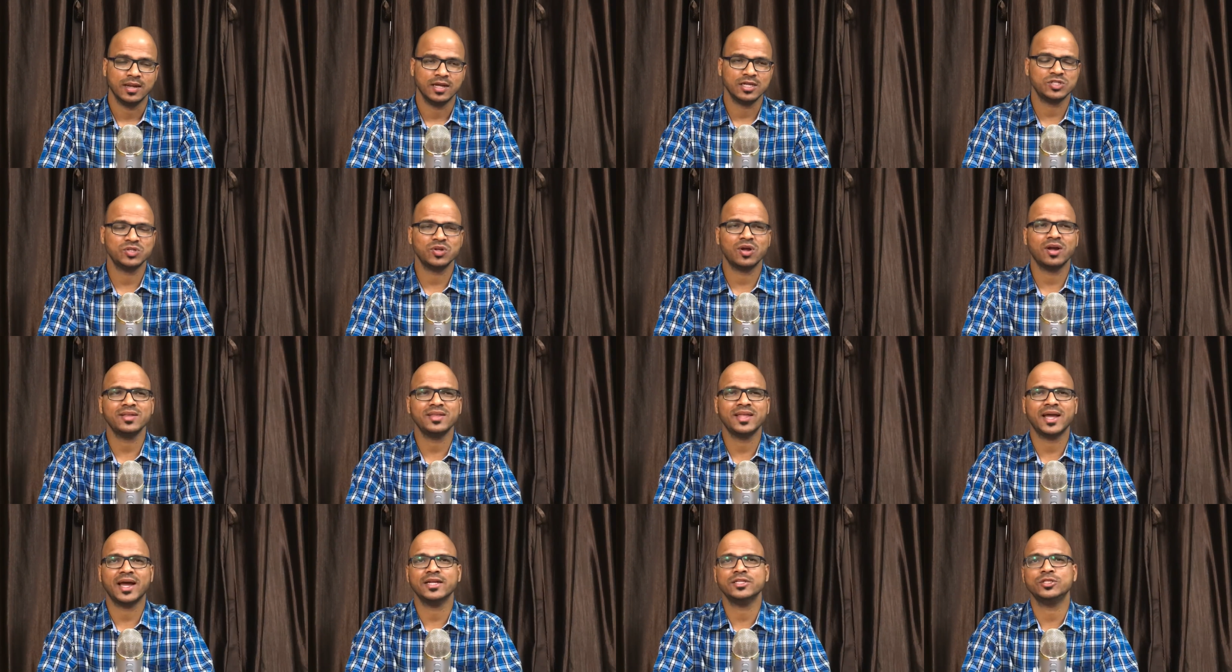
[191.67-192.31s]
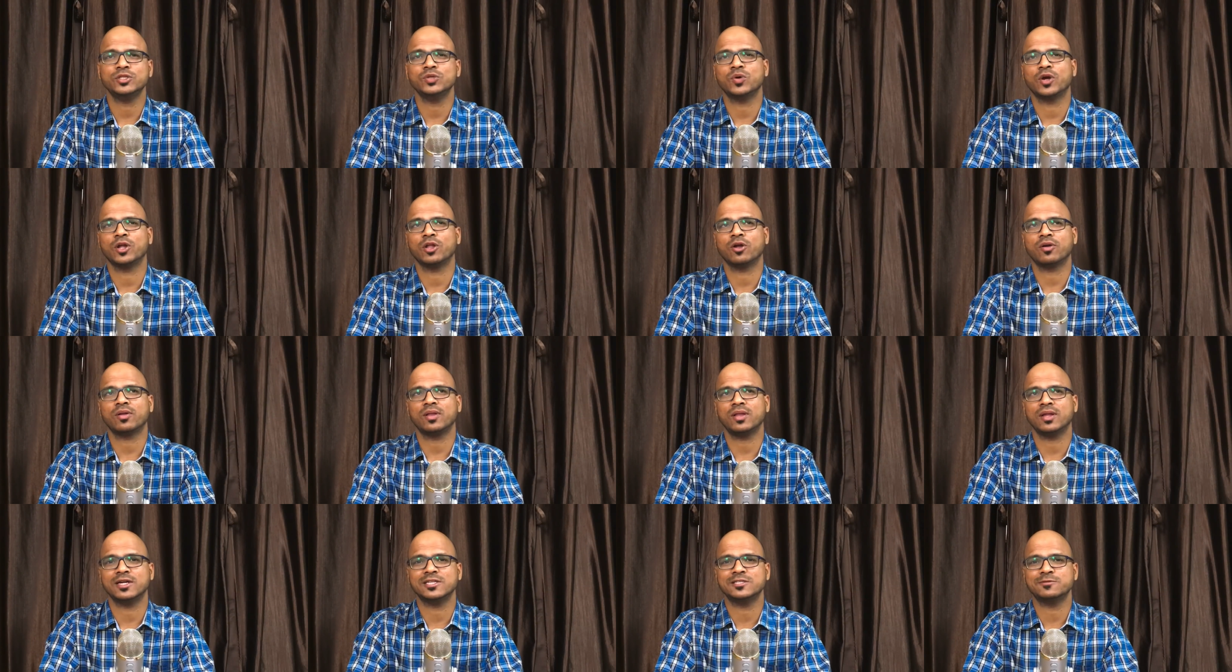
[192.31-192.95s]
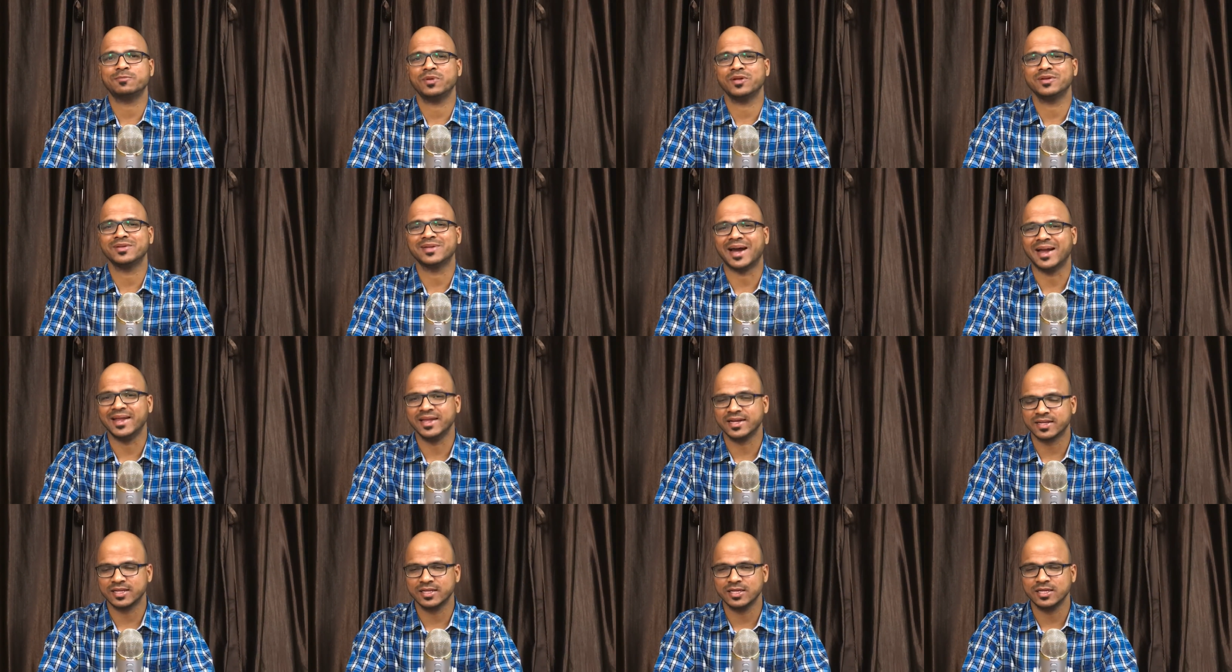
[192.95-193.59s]
It's not that you cannot learn Spring
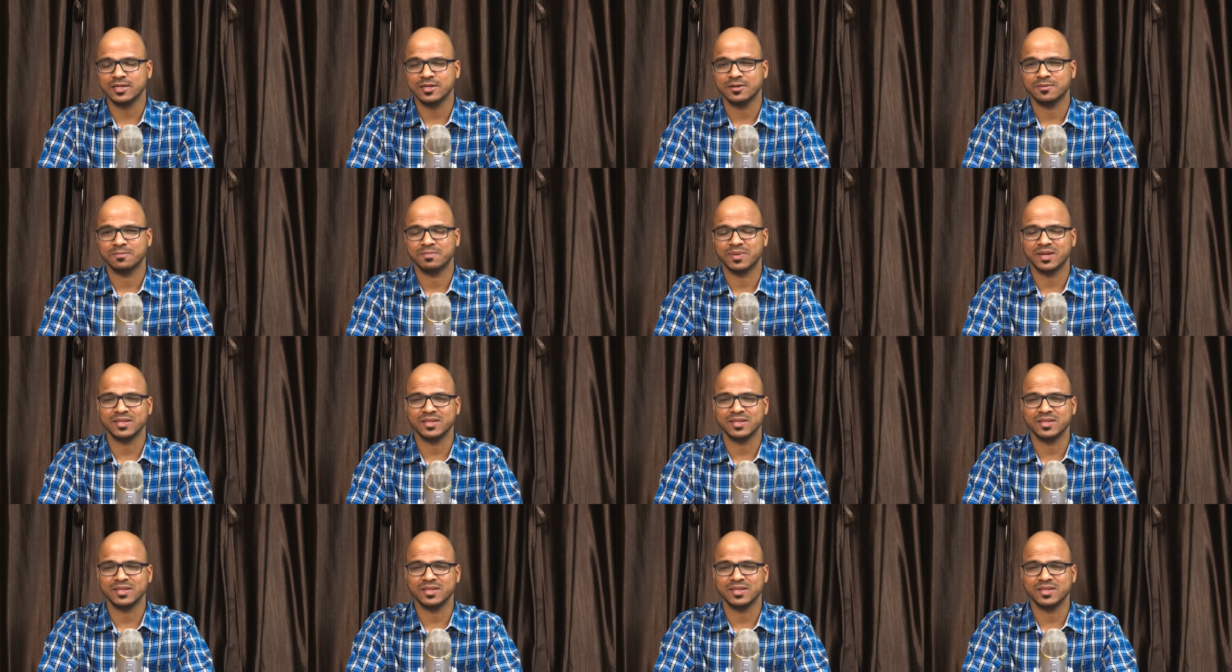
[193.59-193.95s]
directly,